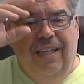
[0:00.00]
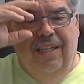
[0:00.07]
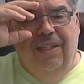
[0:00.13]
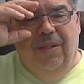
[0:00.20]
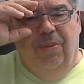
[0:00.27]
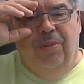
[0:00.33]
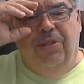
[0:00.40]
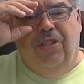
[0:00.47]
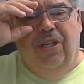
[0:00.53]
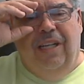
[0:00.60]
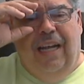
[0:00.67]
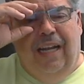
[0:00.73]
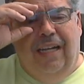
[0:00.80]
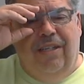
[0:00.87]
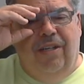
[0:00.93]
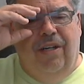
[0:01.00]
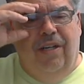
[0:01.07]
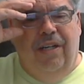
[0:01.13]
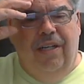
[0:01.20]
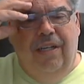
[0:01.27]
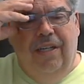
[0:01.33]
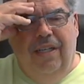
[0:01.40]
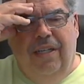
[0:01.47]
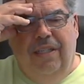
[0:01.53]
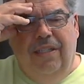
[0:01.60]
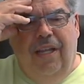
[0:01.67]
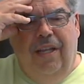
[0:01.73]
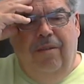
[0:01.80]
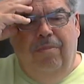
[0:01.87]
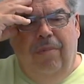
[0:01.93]
There was a doctor
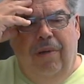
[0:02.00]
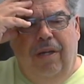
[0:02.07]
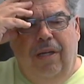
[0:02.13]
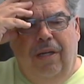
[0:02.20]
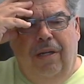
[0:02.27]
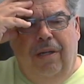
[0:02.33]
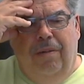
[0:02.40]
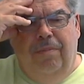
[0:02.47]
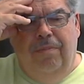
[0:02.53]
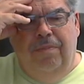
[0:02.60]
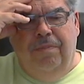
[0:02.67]
named um,